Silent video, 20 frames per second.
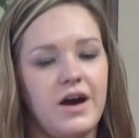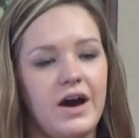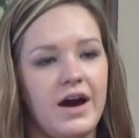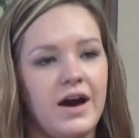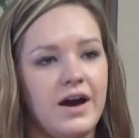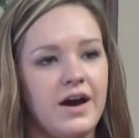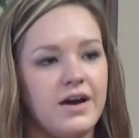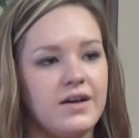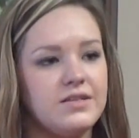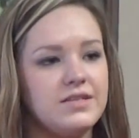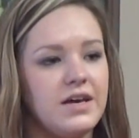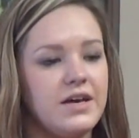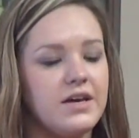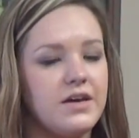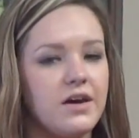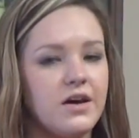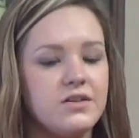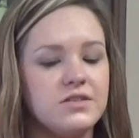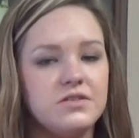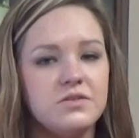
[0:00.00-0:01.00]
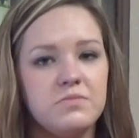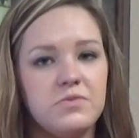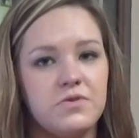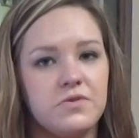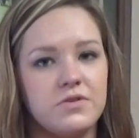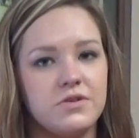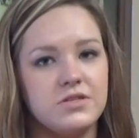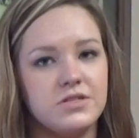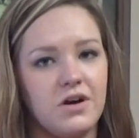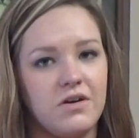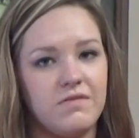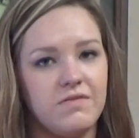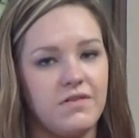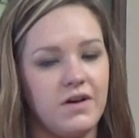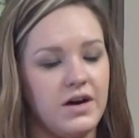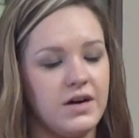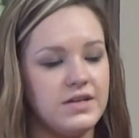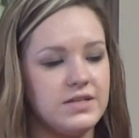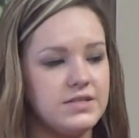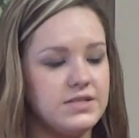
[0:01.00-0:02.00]
I take custom orders
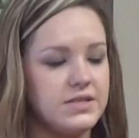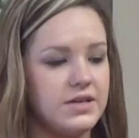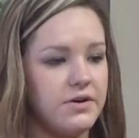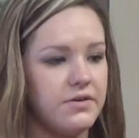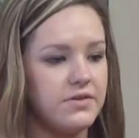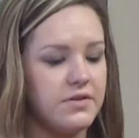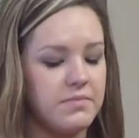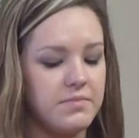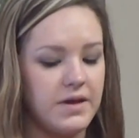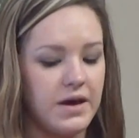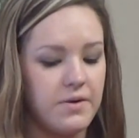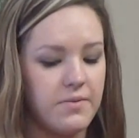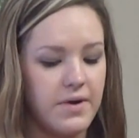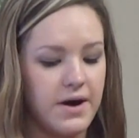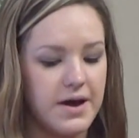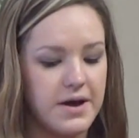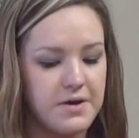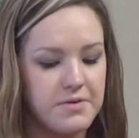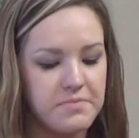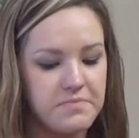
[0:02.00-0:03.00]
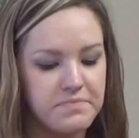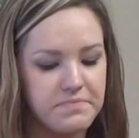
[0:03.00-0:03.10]
offline and sell them that way.